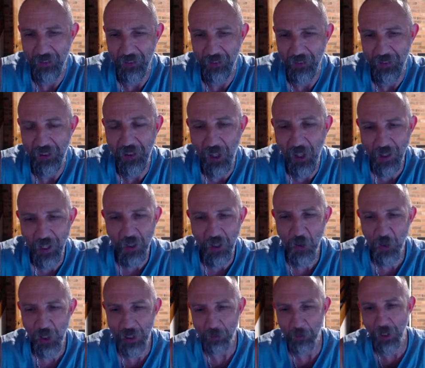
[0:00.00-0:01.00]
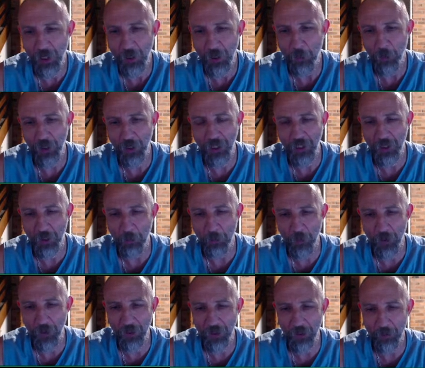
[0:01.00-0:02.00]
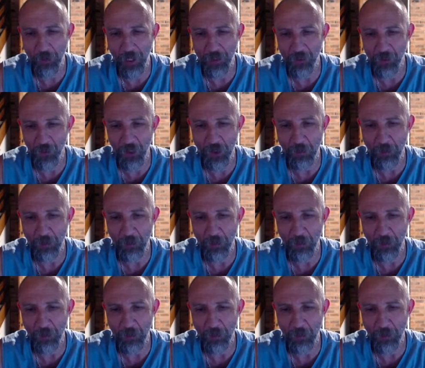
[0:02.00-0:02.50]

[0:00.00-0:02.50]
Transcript: You know that USB you put in your computer about 3